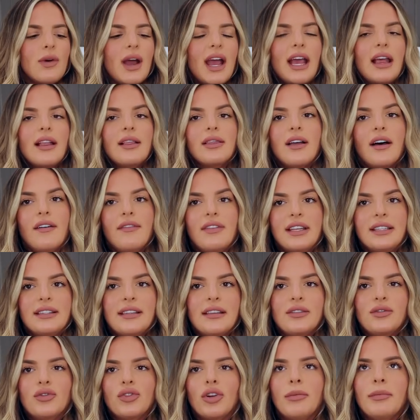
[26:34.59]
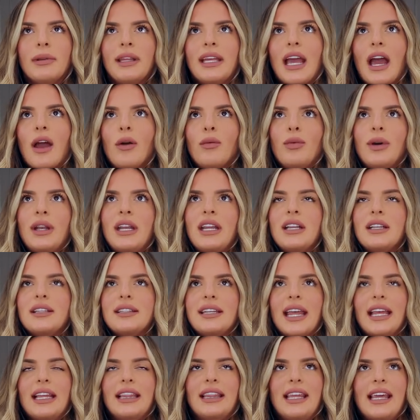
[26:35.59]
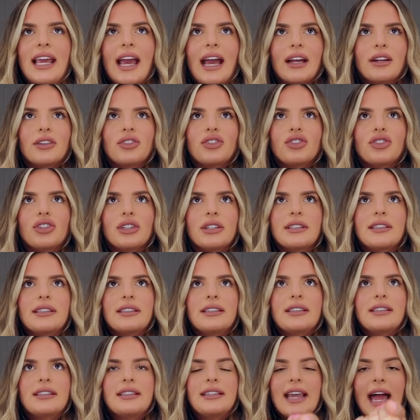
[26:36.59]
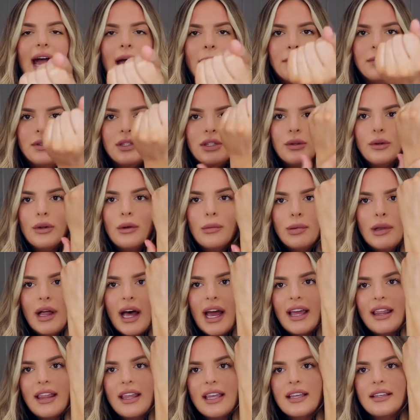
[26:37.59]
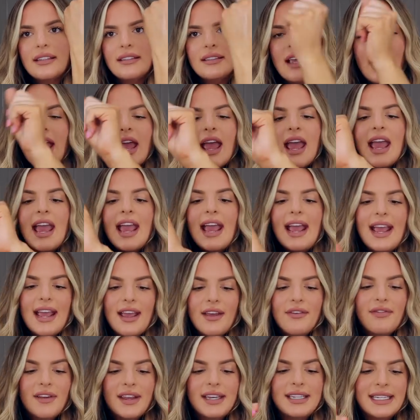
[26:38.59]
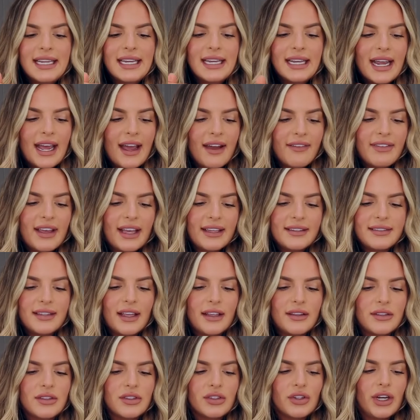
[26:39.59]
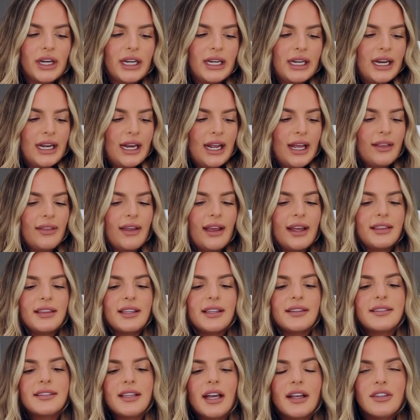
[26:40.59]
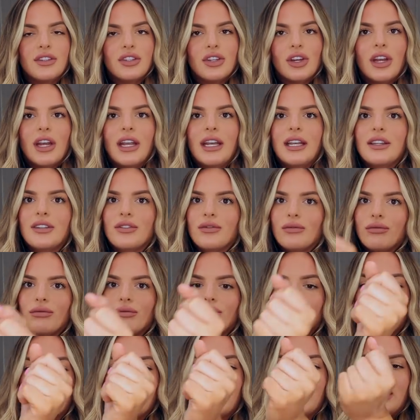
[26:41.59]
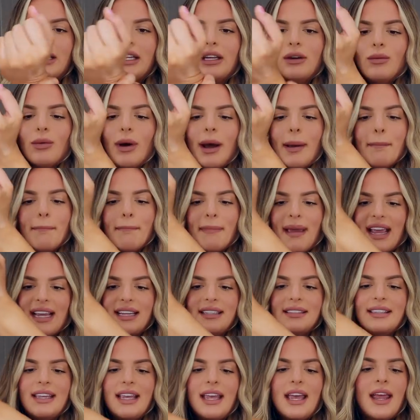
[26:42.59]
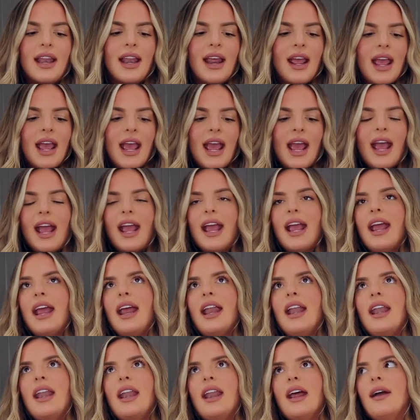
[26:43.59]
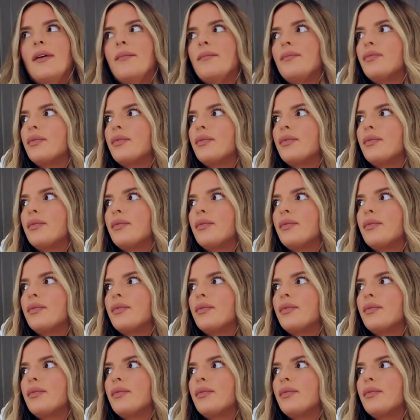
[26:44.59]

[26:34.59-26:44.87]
why I love this is normally I wouldn't take the extra step to apply this if it didn't have that sunscreen in it. Like the sunscreen is really what makes it. And